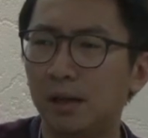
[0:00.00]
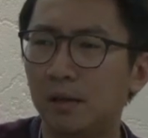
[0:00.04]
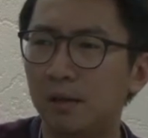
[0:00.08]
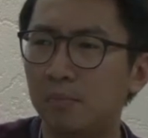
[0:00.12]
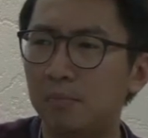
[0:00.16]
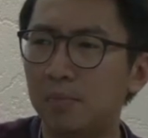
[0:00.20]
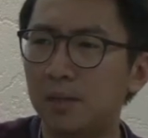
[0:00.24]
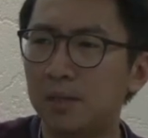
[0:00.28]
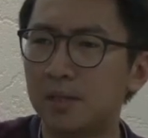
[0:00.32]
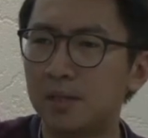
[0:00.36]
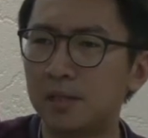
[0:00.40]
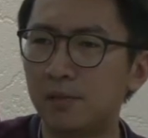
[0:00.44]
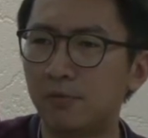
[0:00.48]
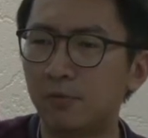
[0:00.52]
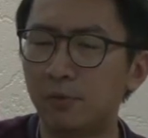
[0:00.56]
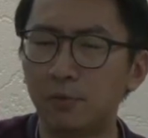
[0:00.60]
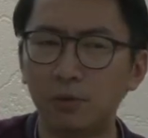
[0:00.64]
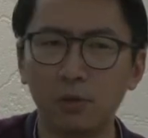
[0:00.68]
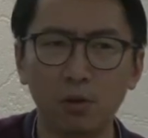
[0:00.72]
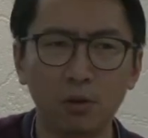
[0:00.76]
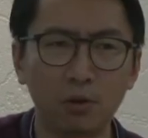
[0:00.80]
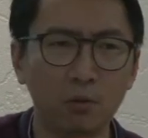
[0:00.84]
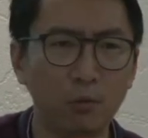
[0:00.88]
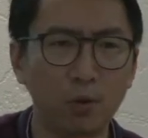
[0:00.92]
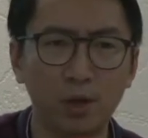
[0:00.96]
merciful. No,
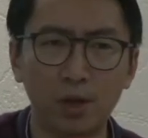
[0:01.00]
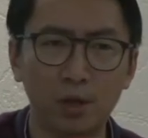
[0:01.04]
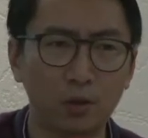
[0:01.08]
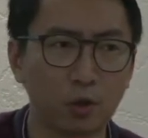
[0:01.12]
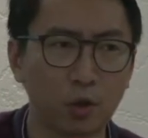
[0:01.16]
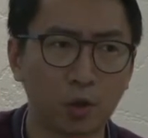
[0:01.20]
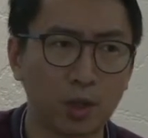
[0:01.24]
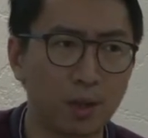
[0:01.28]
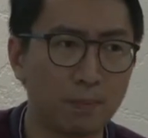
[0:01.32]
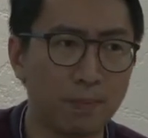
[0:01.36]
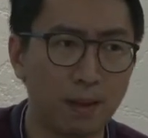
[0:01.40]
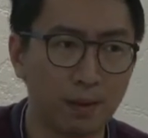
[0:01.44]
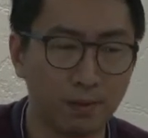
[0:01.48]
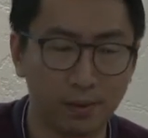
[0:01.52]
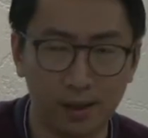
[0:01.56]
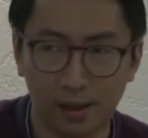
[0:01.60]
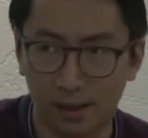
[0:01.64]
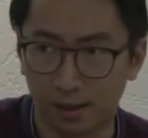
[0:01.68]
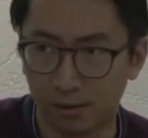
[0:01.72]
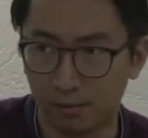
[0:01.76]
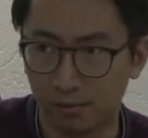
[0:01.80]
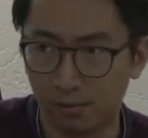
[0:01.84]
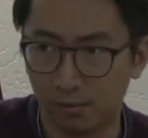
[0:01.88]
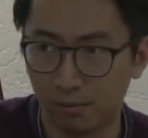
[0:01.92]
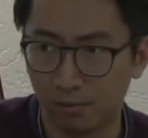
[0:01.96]
we're not talking about
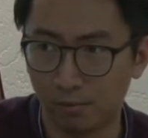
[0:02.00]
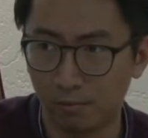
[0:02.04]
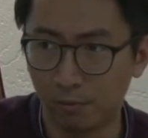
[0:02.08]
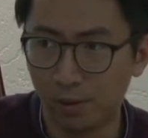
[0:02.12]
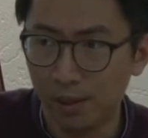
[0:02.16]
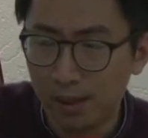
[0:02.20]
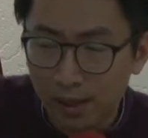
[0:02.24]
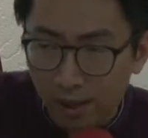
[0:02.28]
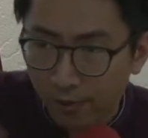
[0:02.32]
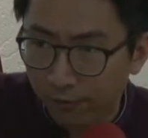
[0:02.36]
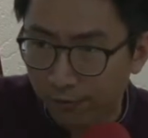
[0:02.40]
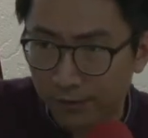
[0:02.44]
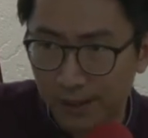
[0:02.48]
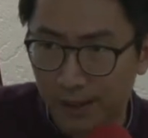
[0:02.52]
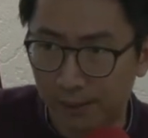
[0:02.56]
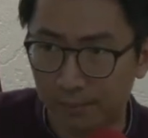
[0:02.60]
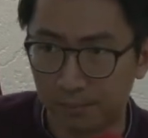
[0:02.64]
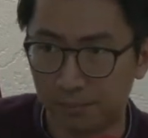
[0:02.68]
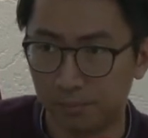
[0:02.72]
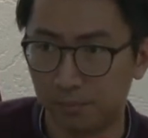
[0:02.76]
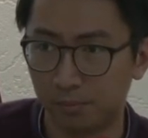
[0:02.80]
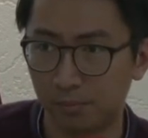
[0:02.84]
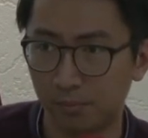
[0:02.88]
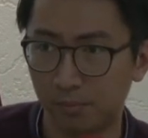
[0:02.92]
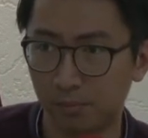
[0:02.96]
that. We love them.
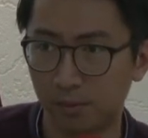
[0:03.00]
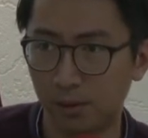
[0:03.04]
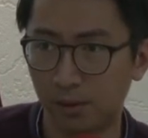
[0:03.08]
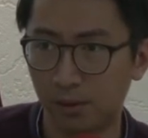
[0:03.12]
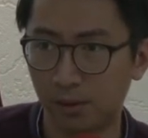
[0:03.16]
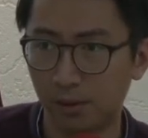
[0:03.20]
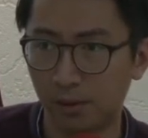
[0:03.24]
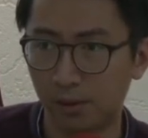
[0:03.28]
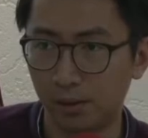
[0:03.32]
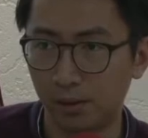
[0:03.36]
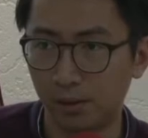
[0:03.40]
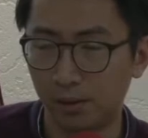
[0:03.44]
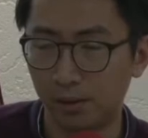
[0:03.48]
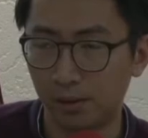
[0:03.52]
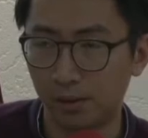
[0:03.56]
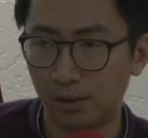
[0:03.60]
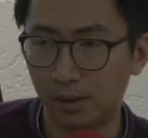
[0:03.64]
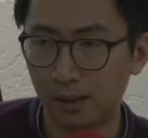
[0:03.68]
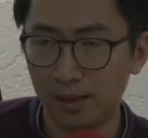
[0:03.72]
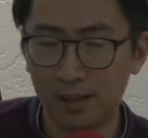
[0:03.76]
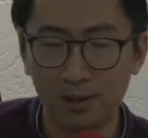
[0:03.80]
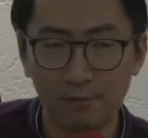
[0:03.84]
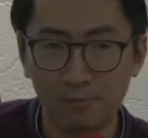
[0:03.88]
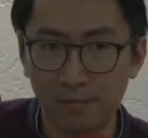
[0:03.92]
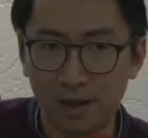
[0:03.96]
I
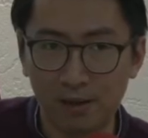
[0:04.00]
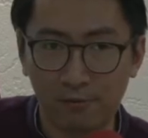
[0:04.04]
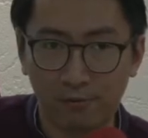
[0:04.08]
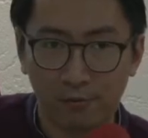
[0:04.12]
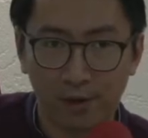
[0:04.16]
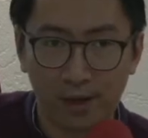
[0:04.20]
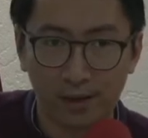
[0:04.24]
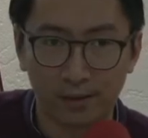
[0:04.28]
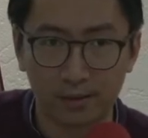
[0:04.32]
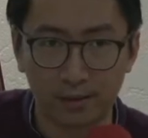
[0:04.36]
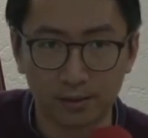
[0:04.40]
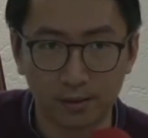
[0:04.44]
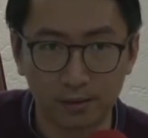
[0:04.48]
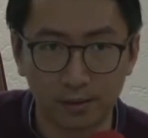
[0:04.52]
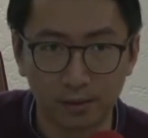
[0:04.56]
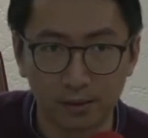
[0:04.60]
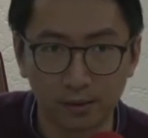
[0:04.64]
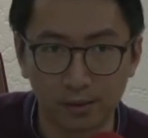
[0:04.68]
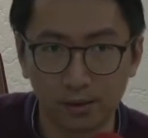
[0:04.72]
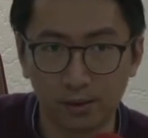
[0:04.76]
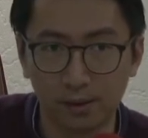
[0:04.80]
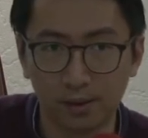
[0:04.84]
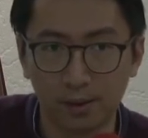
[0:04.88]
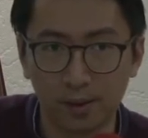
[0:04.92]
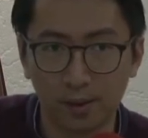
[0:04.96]
love my friends.
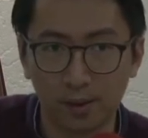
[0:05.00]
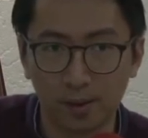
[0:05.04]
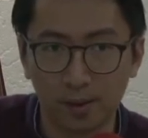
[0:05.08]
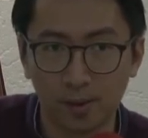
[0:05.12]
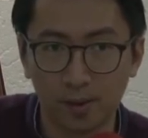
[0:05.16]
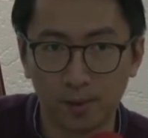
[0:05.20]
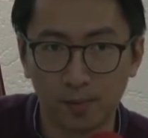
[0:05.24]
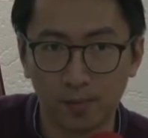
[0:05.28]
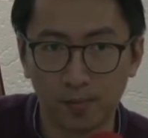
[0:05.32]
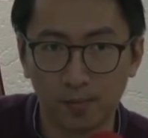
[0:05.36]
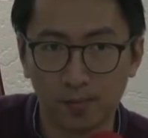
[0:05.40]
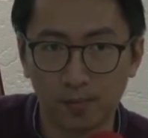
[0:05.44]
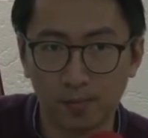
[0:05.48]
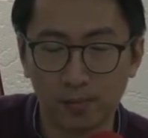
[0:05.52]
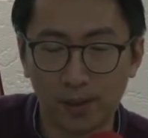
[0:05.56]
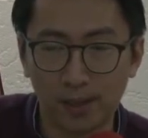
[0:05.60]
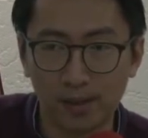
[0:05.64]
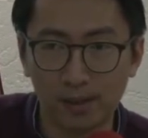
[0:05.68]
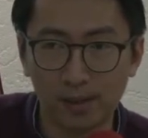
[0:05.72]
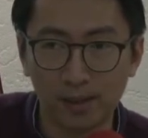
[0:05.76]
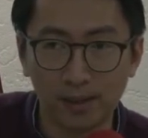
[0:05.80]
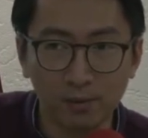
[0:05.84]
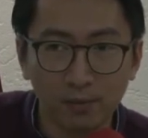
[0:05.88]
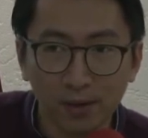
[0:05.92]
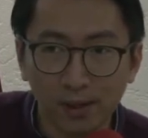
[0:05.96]
But
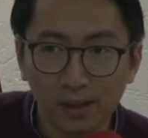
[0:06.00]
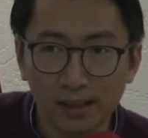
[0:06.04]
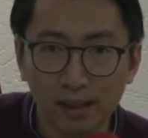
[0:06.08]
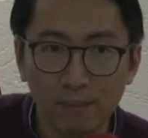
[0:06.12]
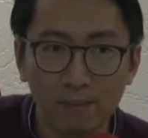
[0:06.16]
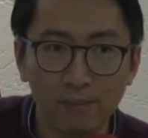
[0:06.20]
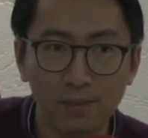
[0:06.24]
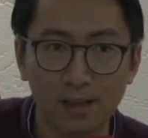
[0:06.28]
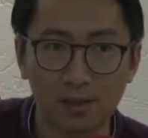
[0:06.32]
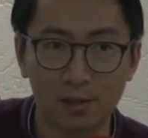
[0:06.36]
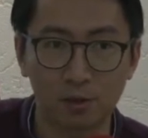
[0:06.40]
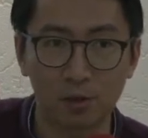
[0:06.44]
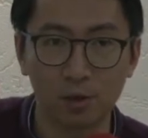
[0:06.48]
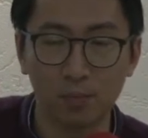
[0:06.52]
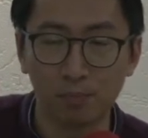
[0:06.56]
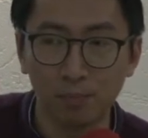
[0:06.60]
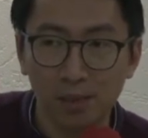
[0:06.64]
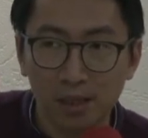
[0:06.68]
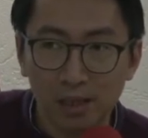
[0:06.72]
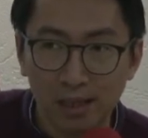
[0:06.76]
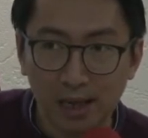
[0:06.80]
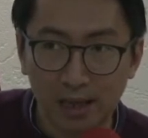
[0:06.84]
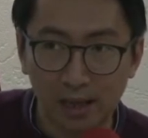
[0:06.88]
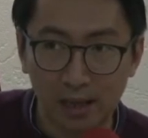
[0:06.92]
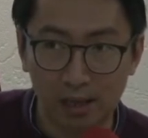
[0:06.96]
loving them does not
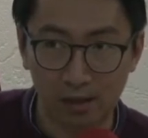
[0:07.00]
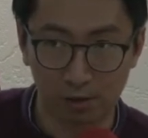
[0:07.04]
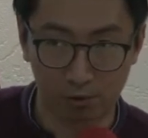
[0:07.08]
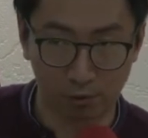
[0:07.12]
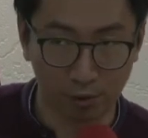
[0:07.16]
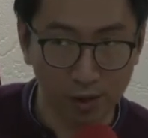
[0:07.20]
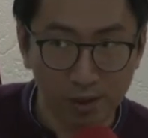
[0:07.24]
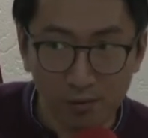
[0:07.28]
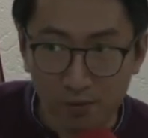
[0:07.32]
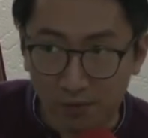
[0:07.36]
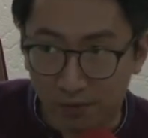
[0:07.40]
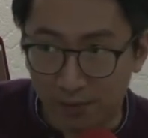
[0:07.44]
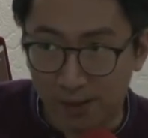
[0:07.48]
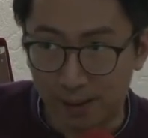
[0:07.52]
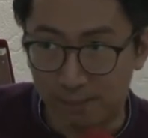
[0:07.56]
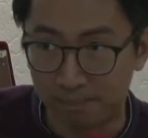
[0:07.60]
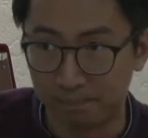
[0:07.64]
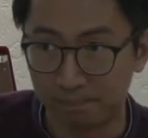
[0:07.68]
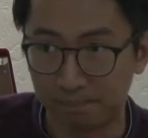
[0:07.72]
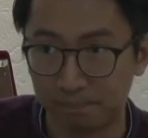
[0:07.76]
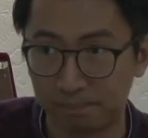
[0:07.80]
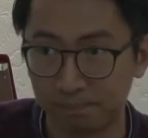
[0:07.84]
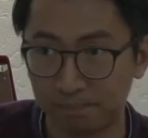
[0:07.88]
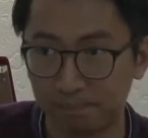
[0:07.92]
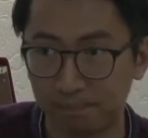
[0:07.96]
mean I agree with them.
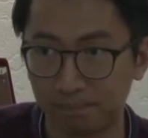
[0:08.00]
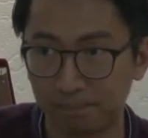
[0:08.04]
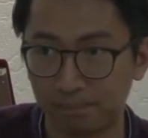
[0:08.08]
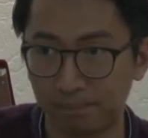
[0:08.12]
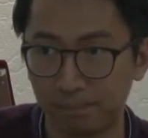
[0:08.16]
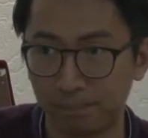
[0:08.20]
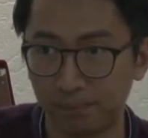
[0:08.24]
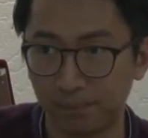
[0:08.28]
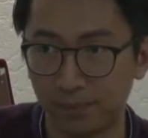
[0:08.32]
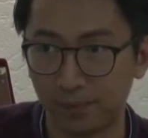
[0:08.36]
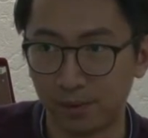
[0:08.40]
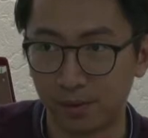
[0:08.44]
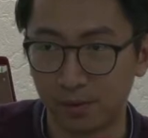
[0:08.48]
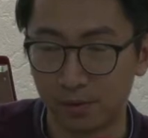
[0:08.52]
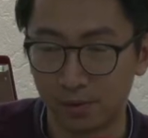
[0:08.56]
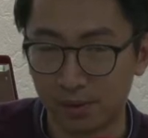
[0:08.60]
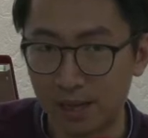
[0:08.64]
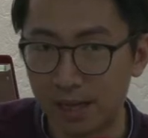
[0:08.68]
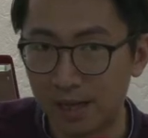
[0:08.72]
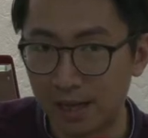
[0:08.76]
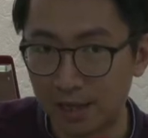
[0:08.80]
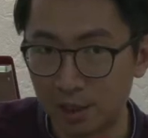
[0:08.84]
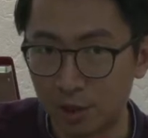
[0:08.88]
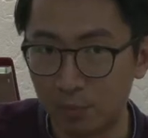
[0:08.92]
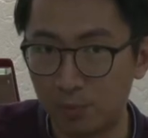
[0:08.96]
So that
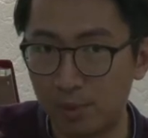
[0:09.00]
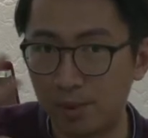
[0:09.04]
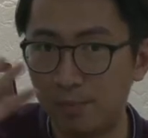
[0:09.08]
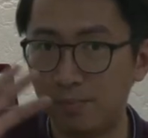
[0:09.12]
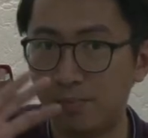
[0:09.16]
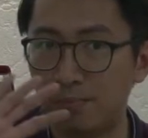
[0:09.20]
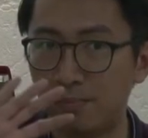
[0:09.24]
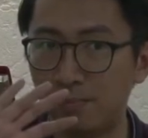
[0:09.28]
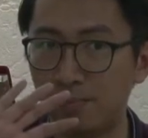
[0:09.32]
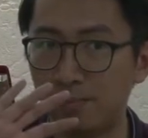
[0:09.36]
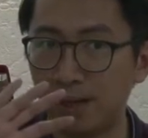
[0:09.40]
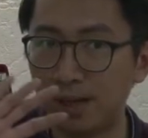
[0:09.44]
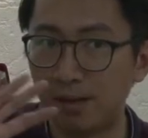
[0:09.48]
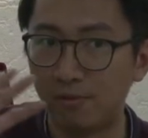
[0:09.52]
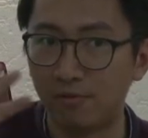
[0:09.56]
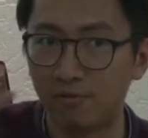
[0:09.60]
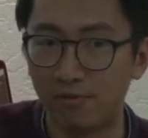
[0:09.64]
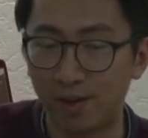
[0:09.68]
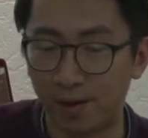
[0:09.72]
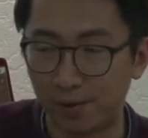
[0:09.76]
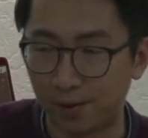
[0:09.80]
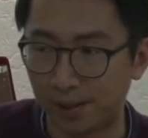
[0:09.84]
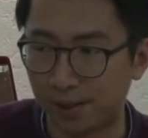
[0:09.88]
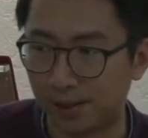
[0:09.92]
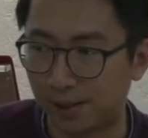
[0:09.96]
has to be made
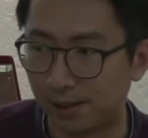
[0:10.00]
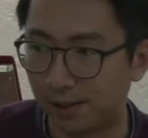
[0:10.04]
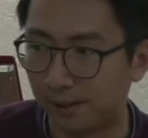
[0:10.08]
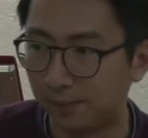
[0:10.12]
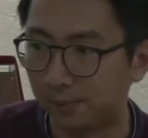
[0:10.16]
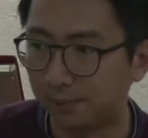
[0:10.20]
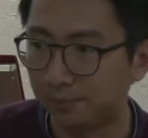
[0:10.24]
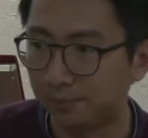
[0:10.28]
very clear.